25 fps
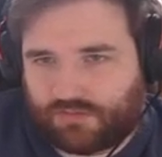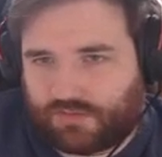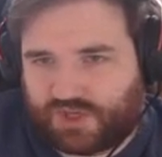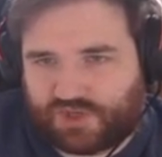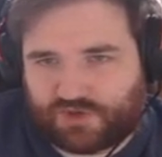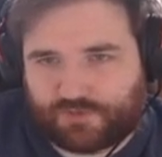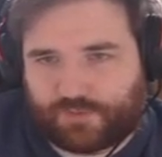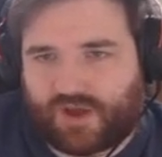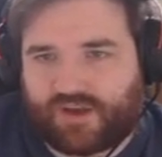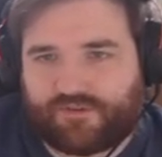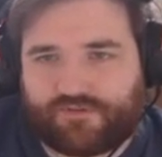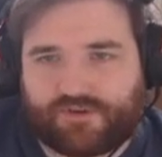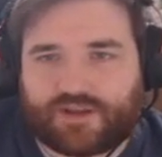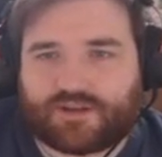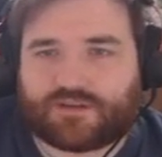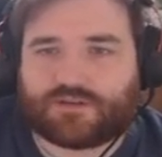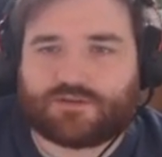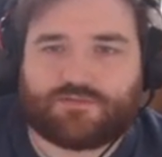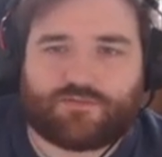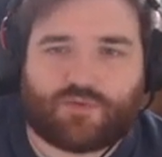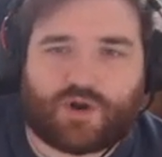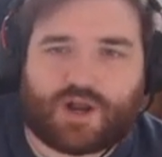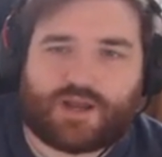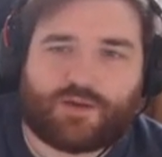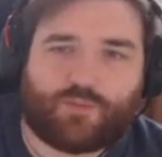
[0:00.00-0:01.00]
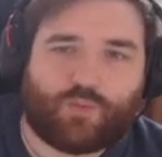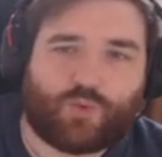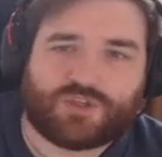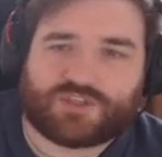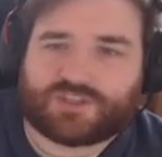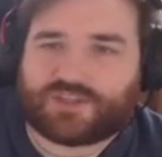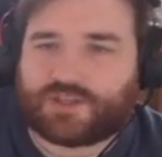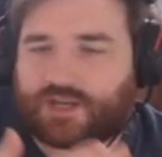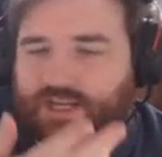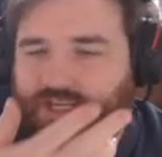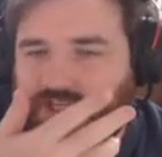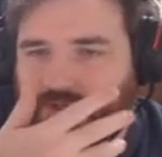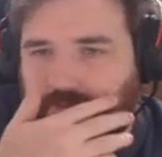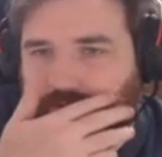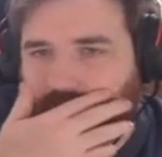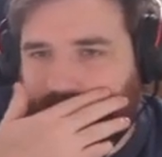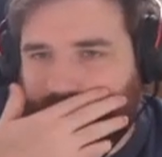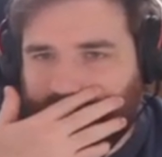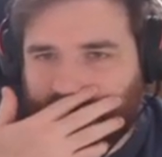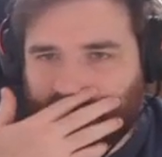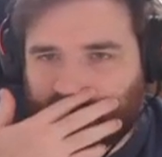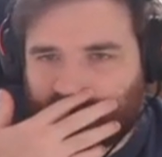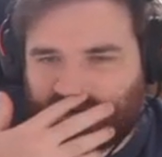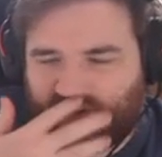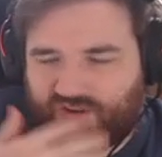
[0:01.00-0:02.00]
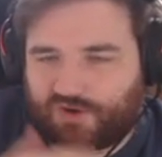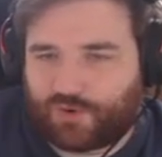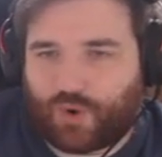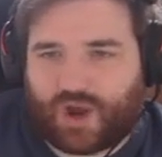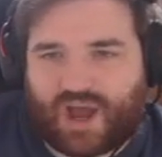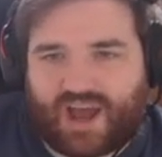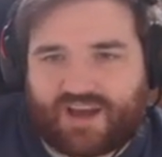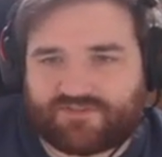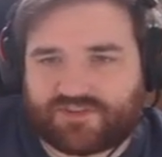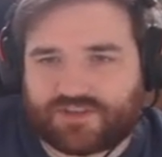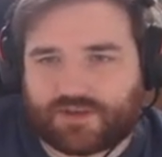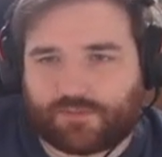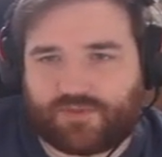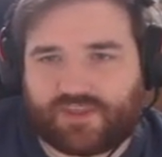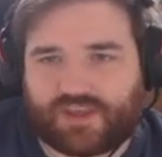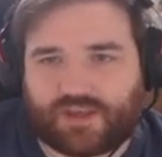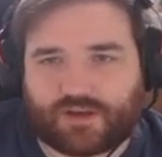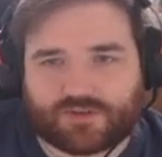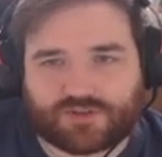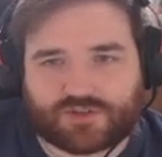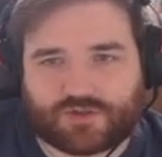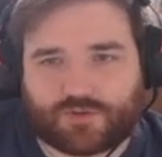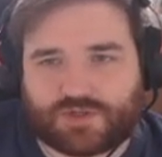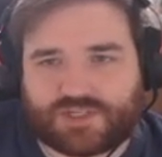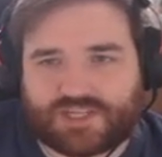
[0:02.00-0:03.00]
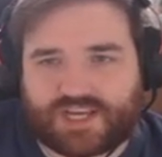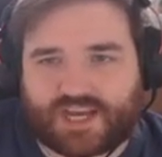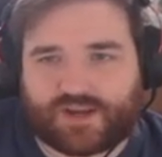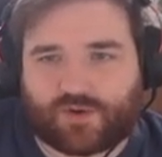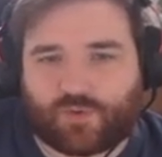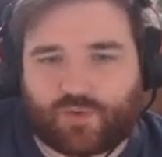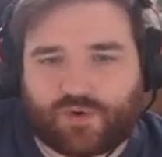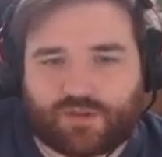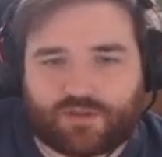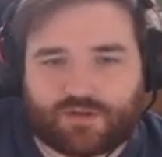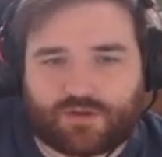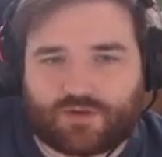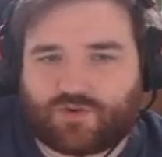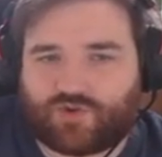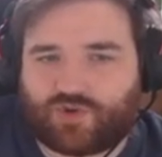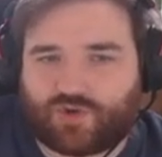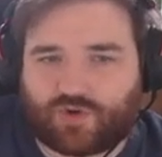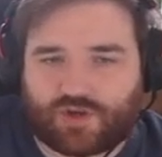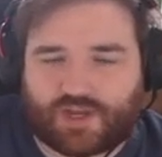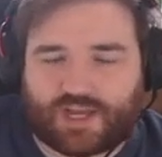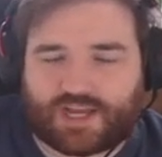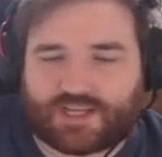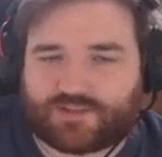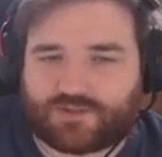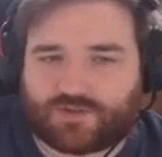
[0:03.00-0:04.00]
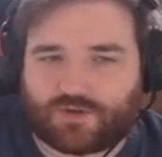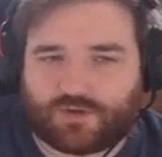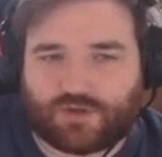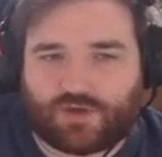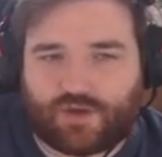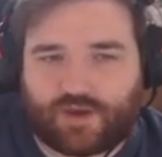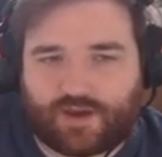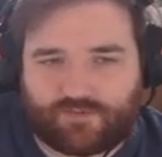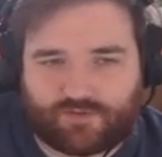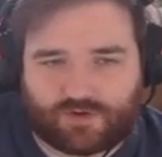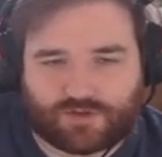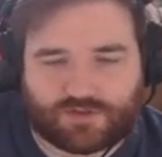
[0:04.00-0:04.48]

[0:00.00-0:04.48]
It's perfect, right? What's the next play? You'll have something else to attack with, because you're Katsu, you have